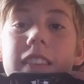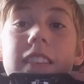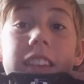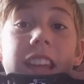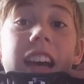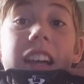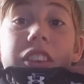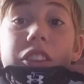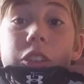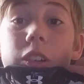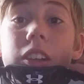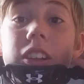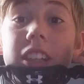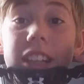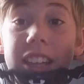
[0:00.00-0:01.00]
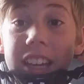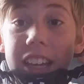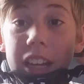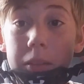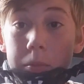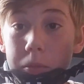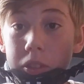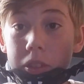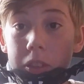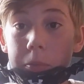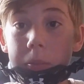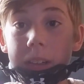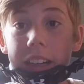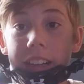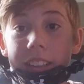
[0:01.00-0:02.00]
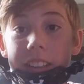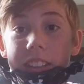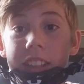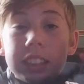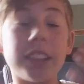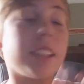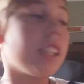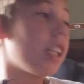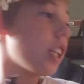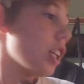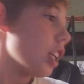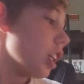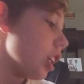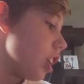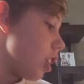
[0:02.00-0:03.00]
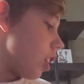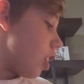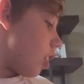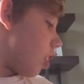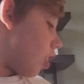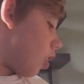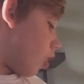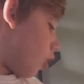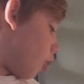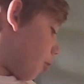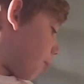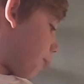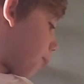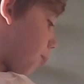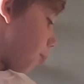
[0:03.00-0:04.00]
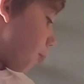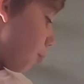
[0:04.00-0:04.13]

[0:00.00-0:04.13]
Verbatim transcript: that throughout the games and the practices. Um,